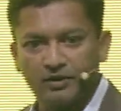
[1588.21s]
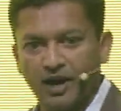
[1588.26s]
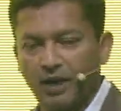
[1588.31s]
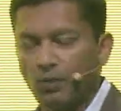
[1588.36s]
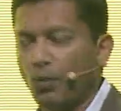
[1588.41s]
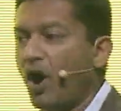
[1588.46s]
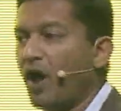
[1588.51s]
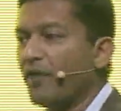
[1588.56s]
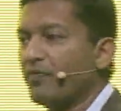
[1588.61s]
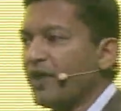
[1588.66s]
I
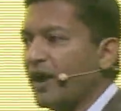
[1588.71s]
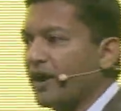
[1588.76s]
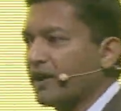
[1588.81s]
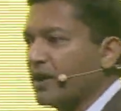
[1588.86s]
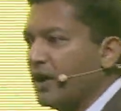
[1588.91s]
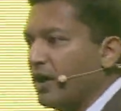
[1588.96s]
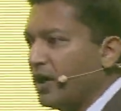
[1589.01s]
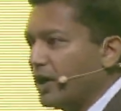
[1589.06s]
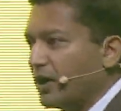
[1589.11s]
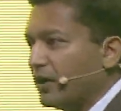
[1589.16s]
want that
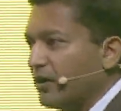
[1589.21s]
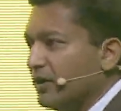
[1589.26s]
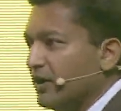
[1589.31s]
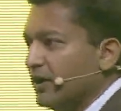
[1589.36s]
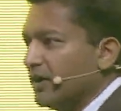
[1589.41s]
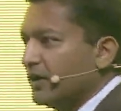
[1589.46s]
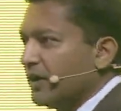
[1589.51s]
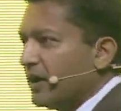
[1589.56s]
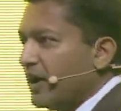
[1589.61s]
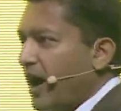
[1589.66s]
car.
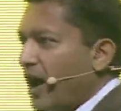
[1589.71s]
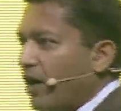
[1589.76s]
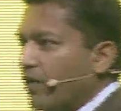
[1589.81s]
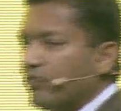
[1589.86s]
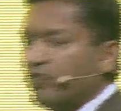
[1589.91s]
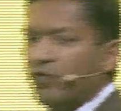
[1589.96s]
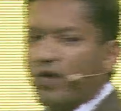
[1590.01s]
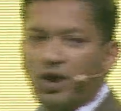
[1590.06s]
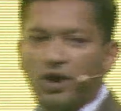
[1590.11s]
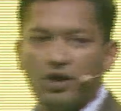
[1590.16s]
How
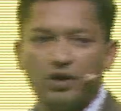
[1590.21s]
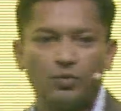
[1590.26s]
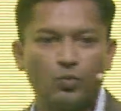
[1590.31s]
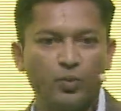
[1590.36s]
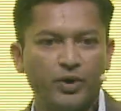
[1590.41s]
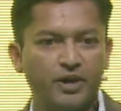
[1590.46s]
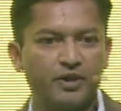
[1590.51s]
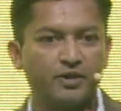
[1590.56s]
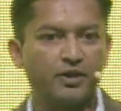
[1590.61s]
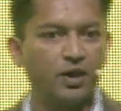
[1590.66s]
far
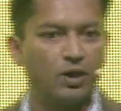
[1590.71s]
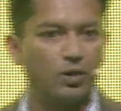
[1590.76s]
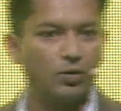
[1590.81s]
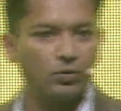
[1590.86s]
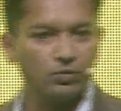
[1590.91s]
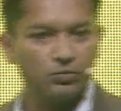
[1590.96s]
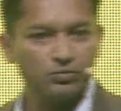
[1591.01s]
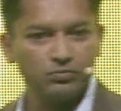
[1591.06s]
would it go?